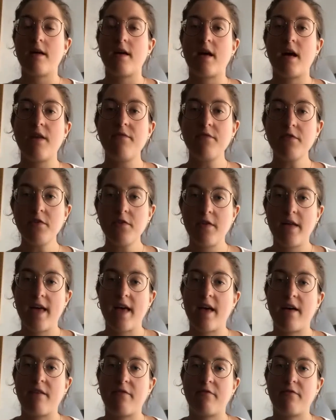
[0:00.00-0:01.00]
After you
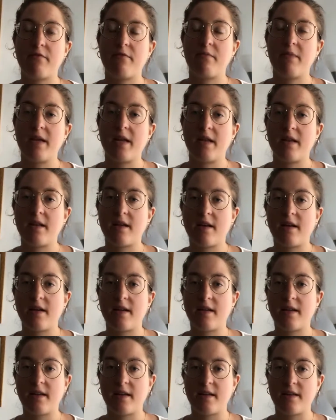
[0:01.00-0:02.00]
have been
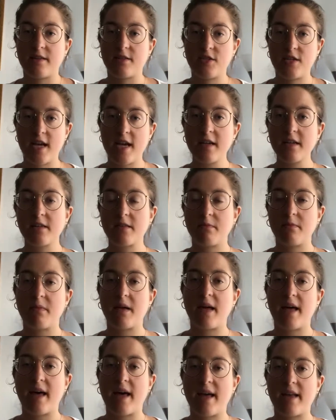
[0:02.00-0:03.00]
checked
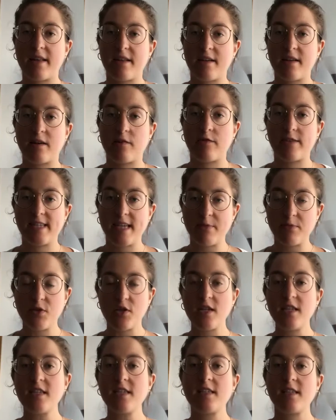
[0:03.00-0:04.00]
by the
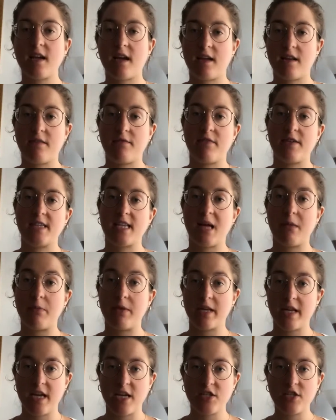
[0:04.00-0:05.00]
receptionist at the visa
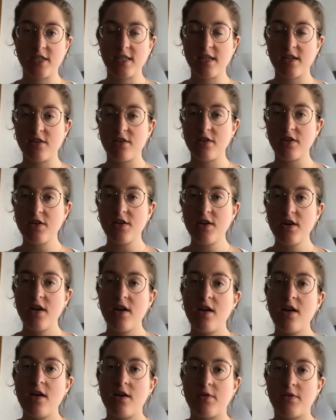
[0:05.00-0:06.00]
application center,
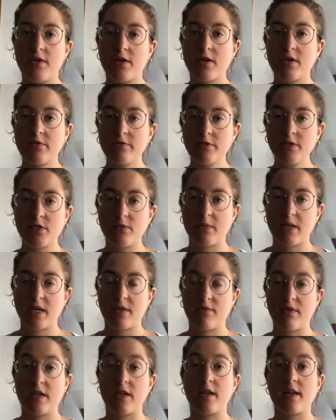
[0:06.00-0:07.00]
you are going to be
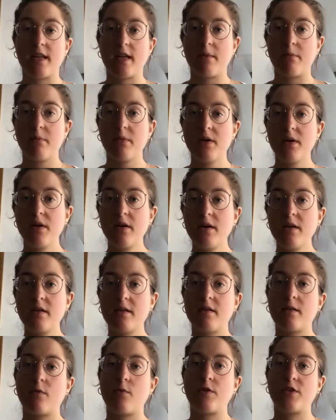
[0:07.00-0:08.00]
given a number,
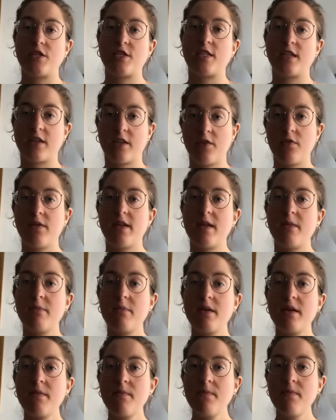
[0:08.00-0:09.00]
which is a queue
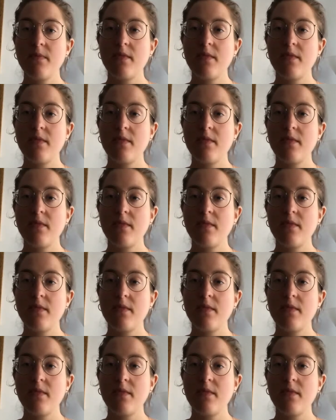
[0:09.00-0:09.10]
number,